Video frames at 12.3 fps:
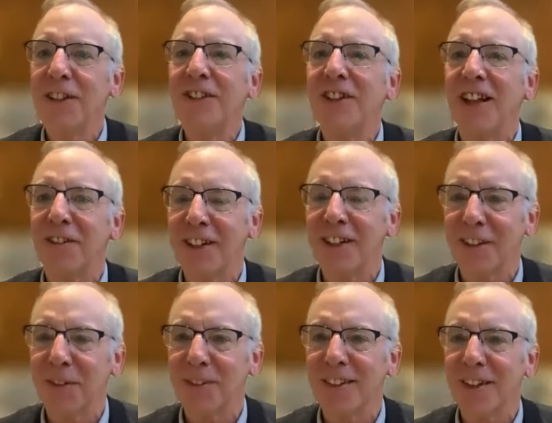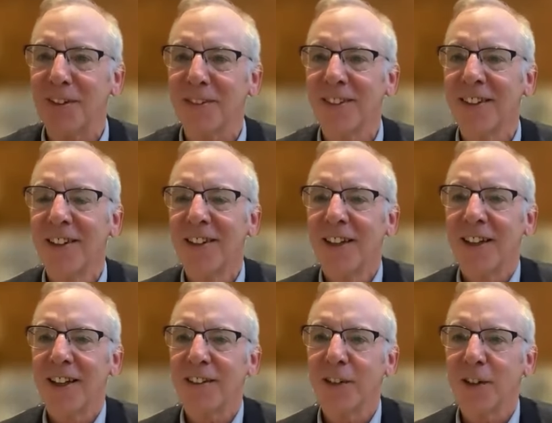regenerate themselves
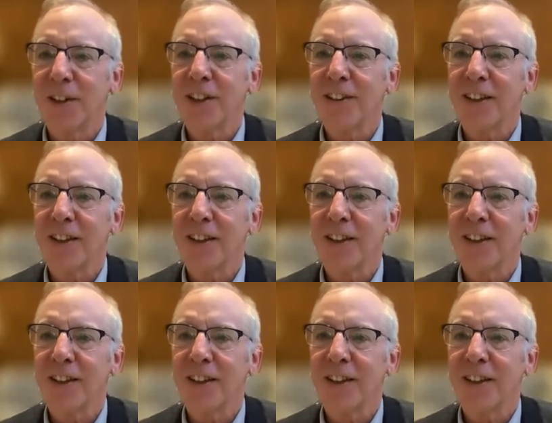uh, or so maybe